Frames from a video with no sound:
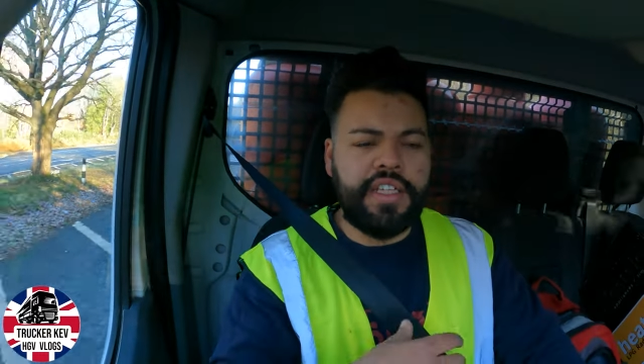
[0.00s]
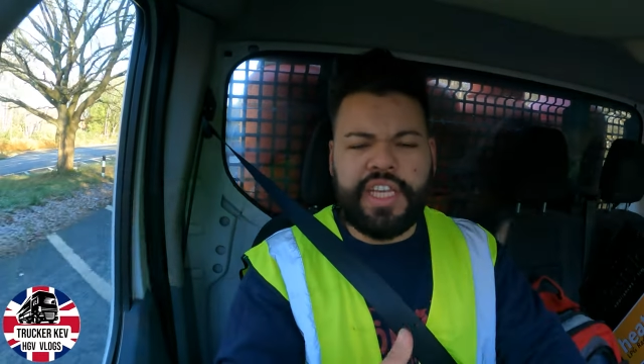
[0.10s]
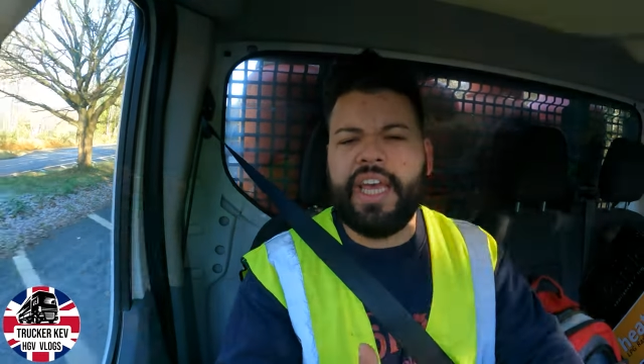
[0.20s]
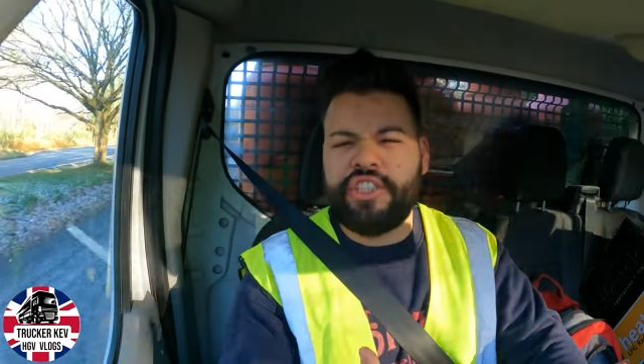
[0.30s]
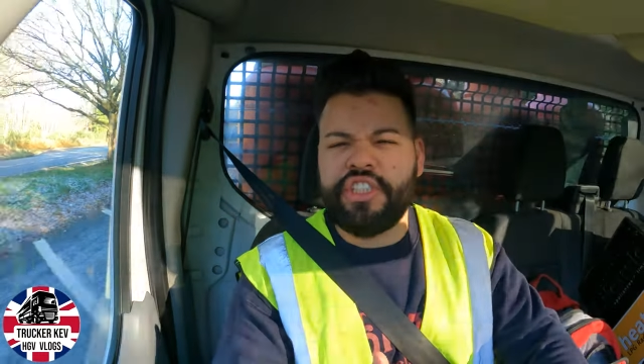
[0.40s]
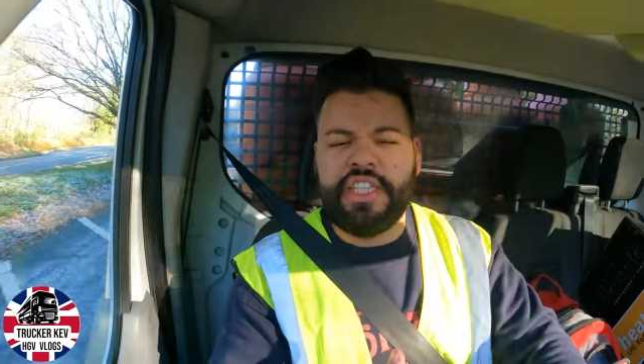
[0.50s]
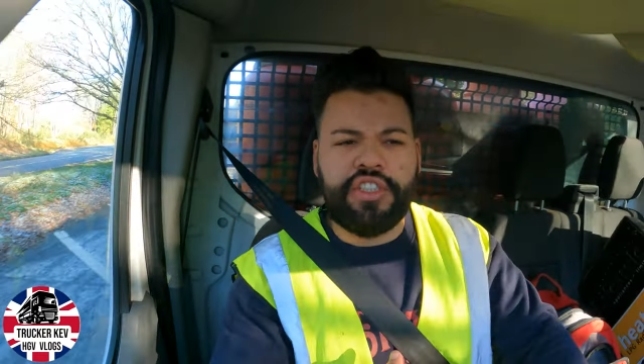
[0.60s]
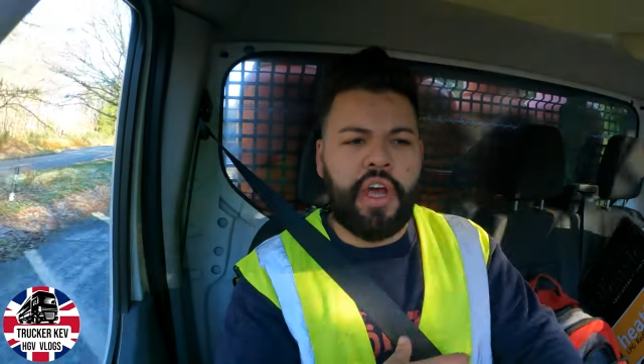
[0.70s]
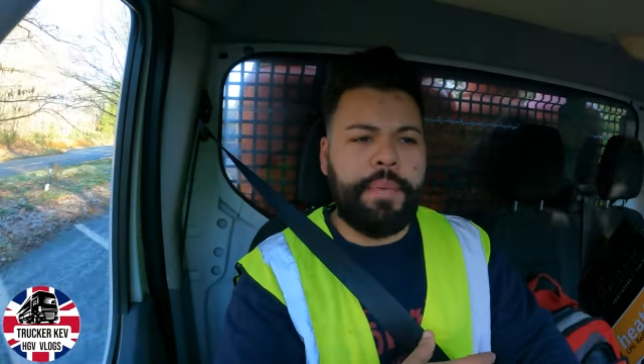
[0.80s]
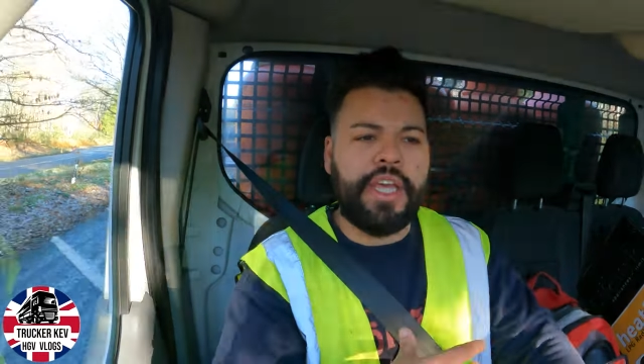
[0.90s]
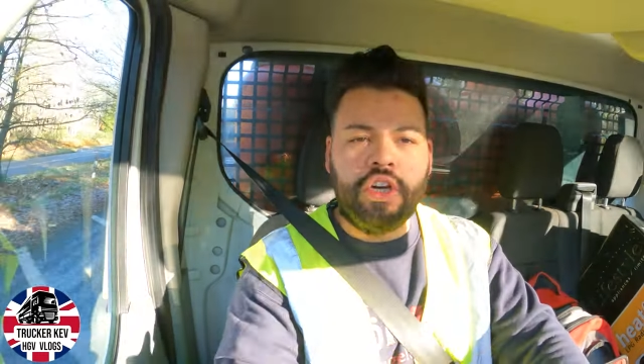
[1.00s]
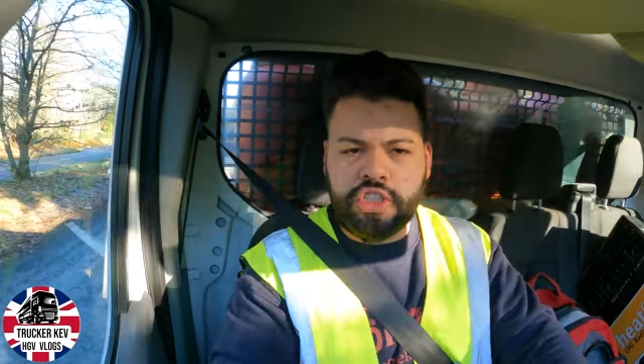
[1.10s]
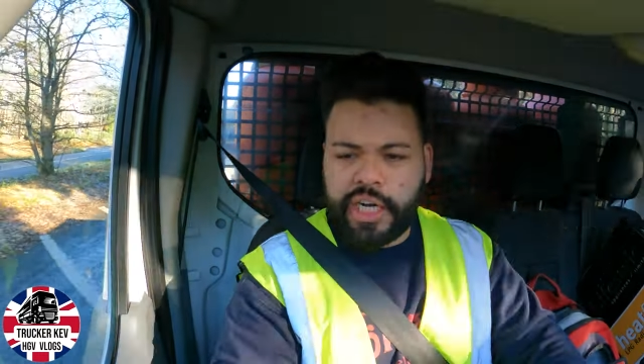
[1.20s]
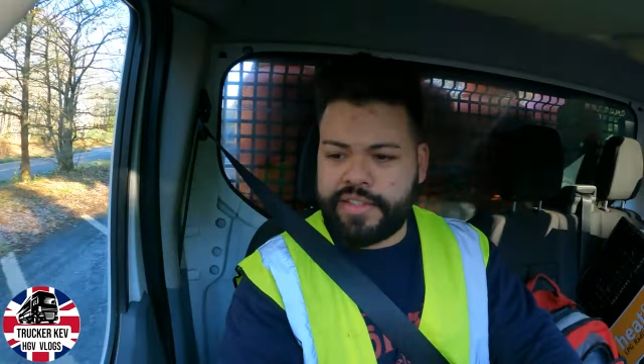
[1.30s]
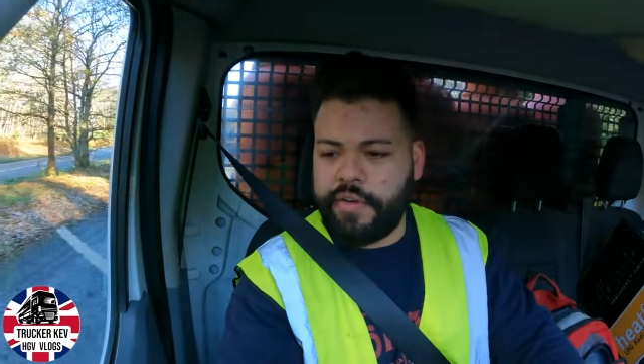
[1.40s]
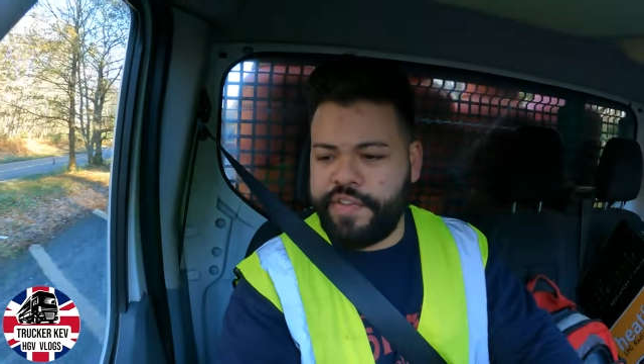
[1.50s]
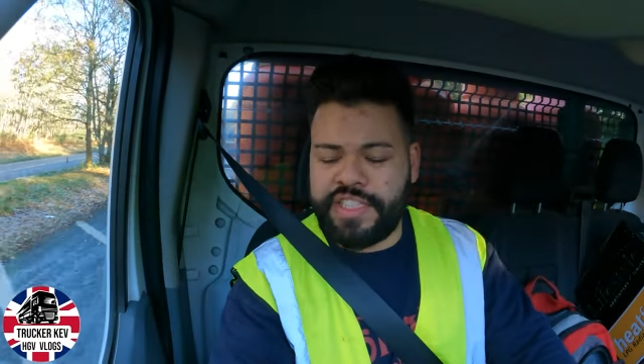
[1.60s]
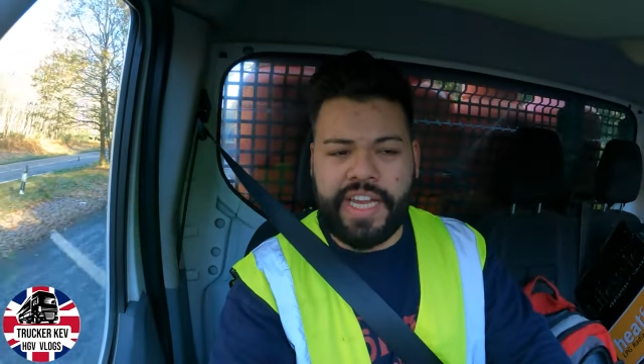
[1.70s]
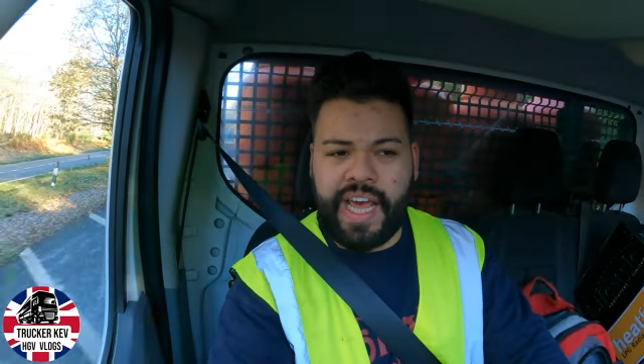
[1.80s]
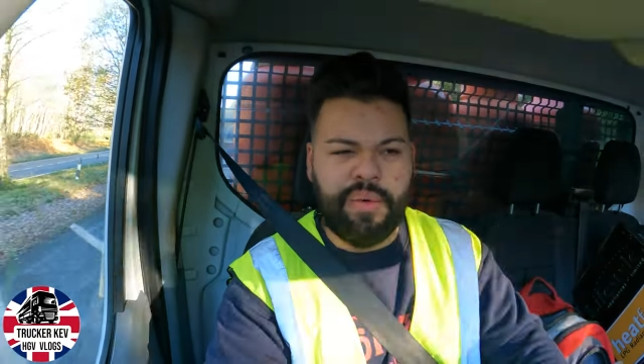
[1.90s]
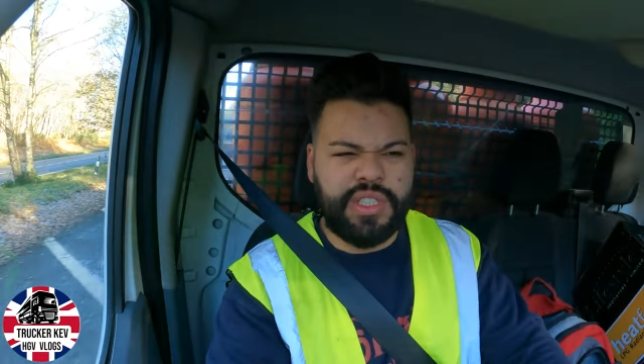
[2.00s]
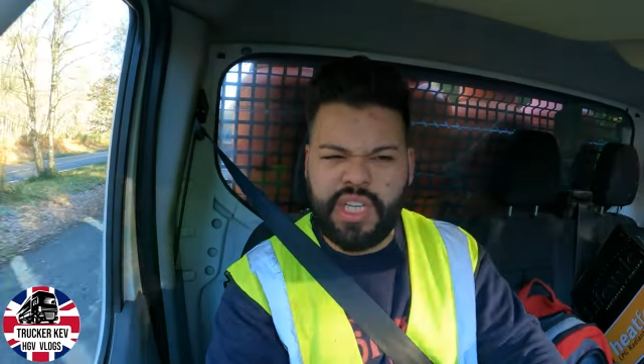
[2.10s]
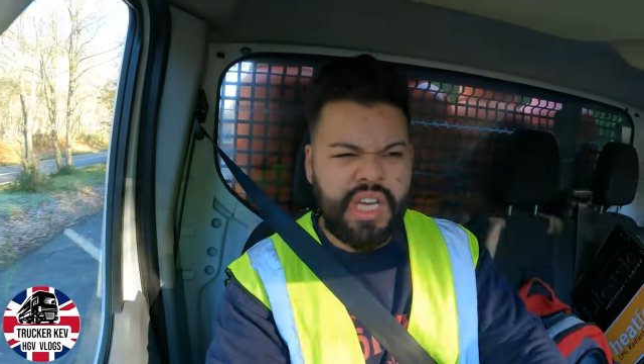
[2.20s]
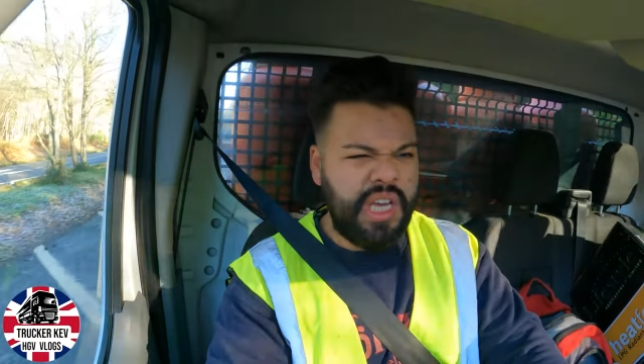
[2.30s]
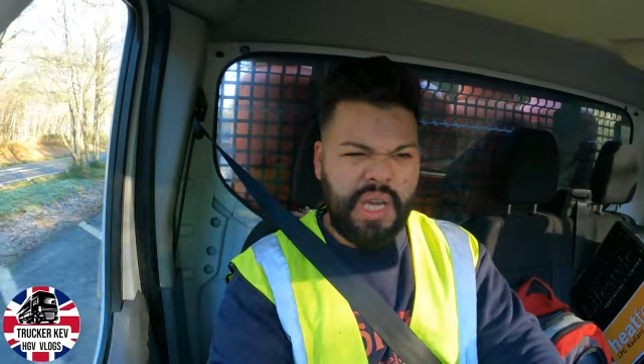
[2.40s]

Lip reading: it's agency, so I've been contracted for 10 hours,